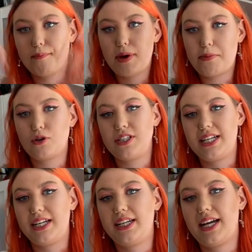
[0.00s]
my
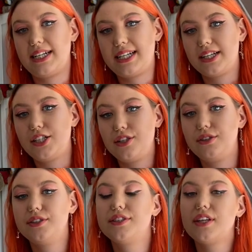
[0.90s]
body and
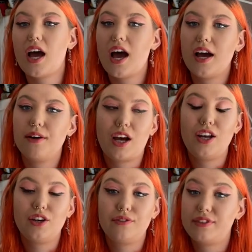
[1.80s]
tattoos. I
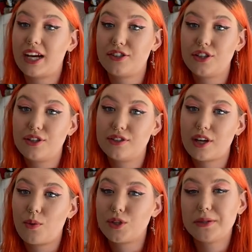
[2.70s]
love tattoos,
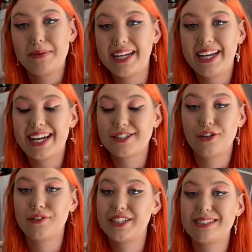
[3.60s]
I want to be as
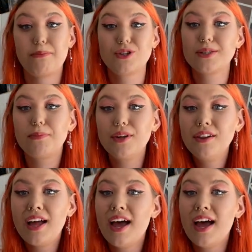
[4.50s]
covered as possible.